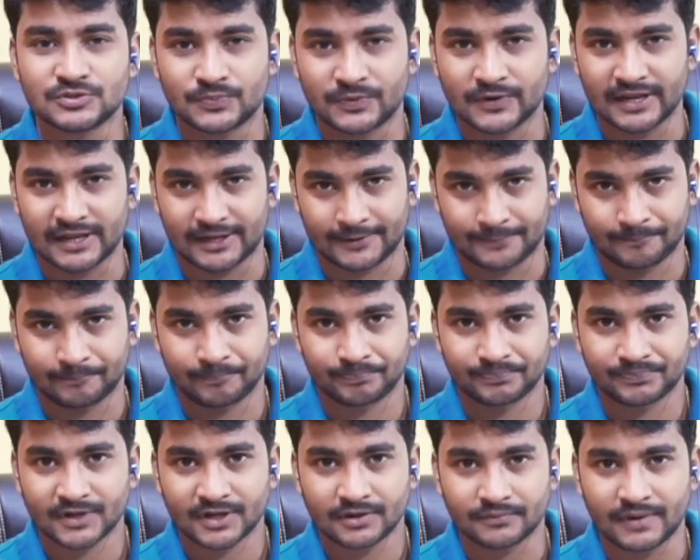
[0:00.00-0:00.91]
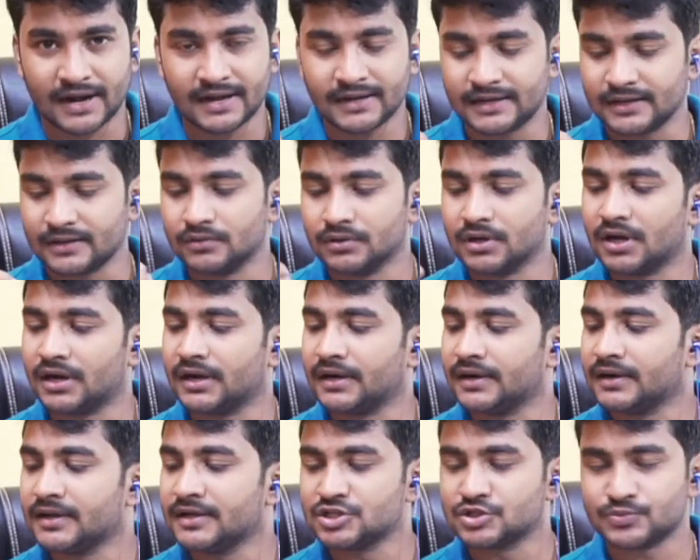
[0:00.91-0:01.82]
Spring, right? You
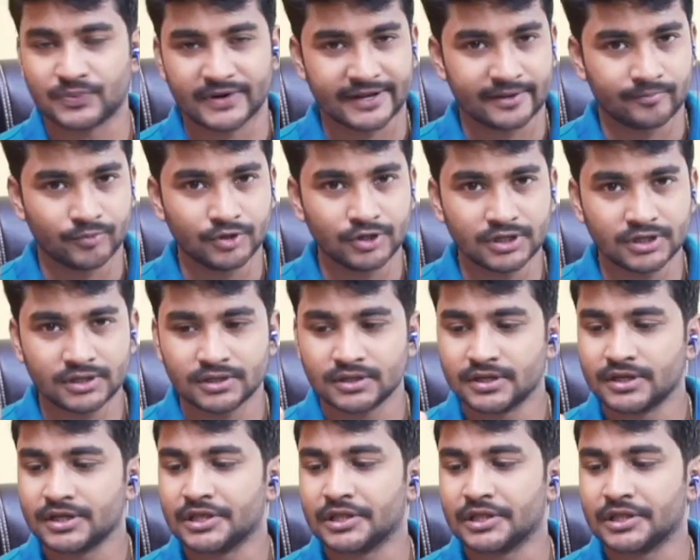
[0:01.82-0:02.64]
learn Spring Boot,